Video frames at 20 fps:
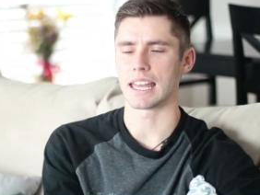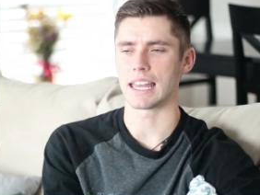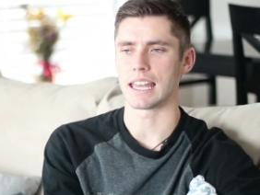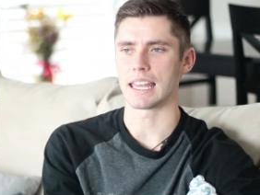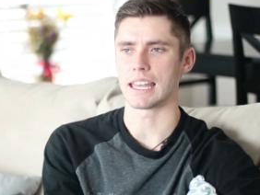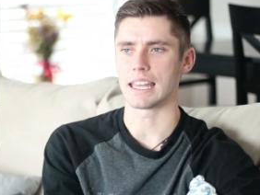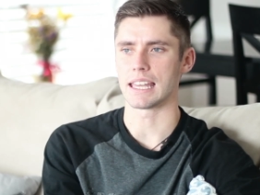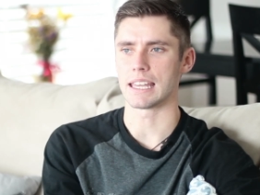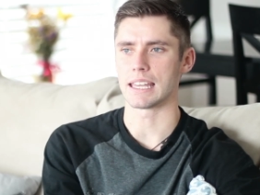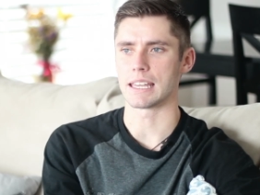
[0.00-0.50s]

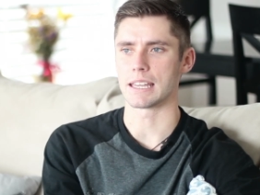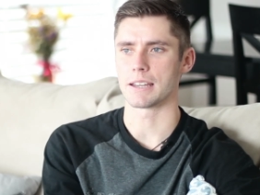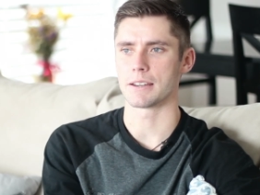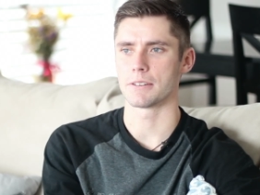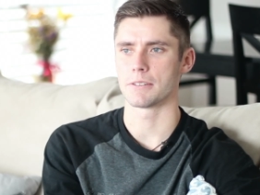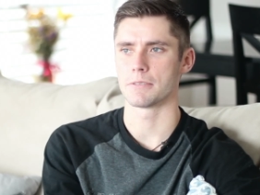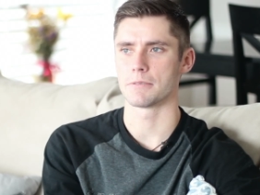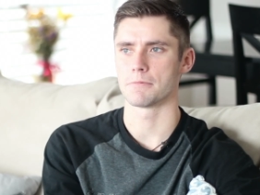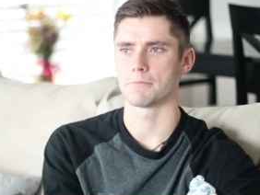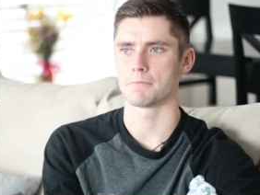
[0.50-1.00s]
a
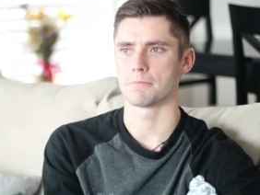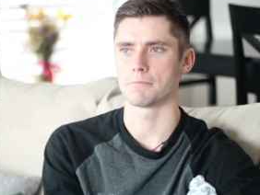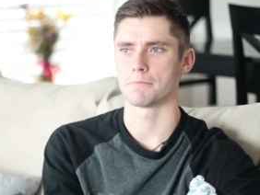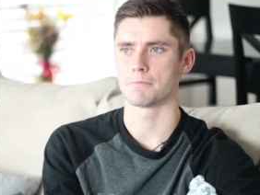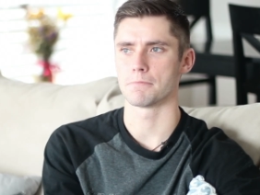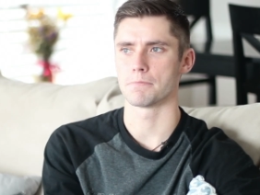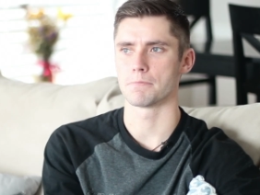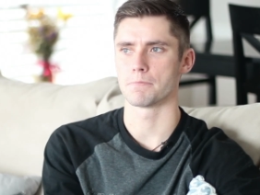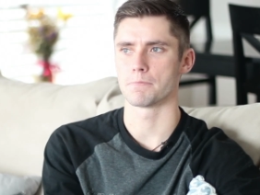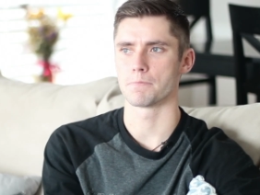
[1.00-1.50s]

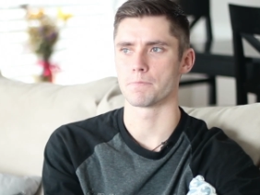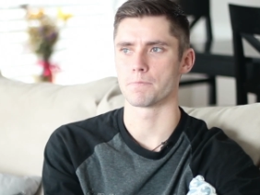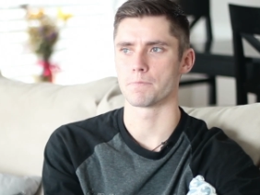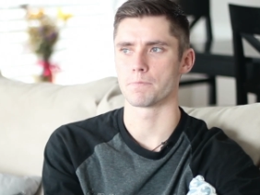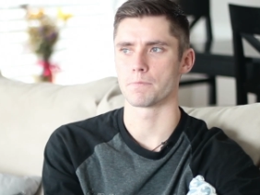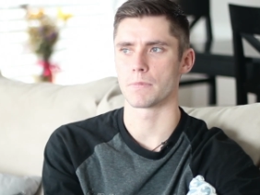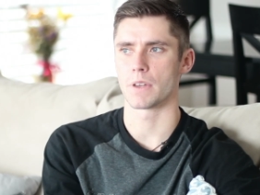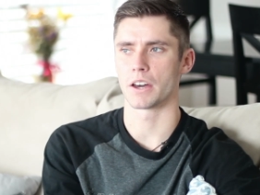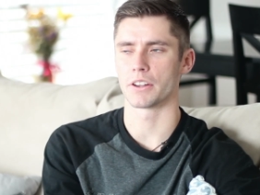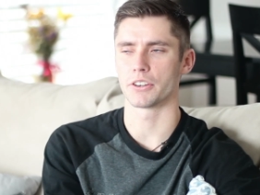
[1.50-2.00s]

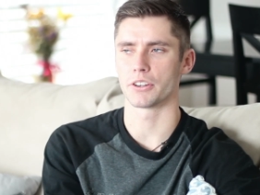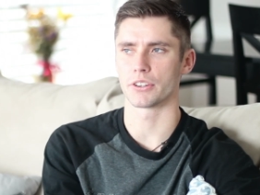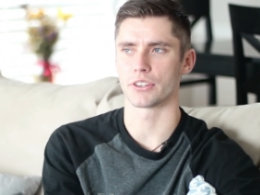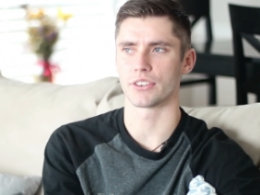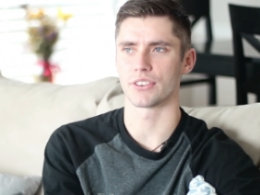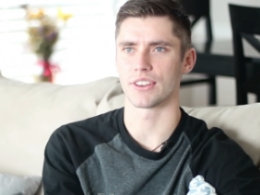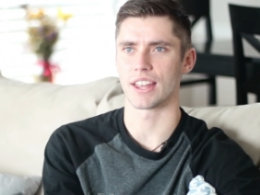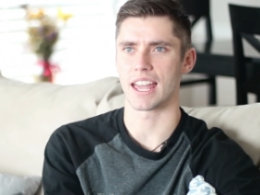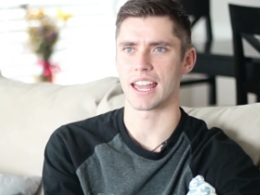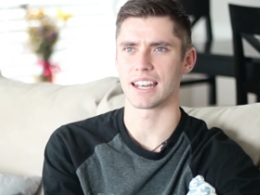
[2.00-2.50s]

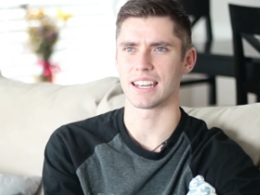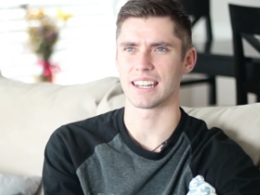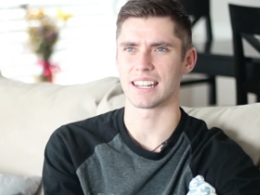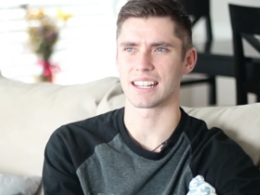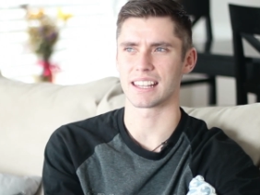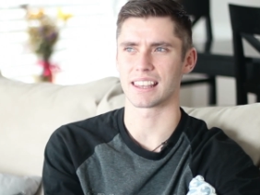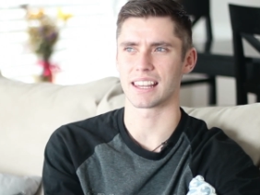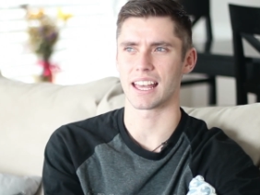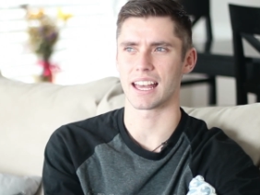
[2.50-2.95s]
understanding